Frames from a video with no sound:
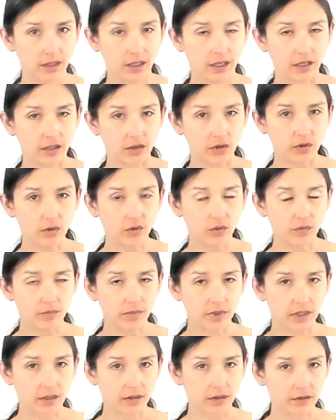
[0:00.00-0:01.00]
And you,
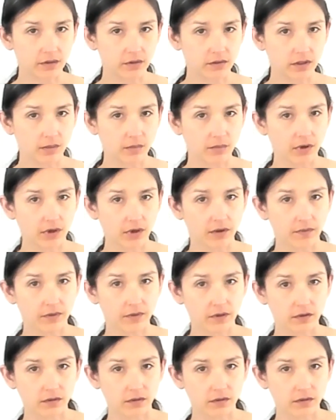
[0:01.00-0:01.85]
being the dreamer of the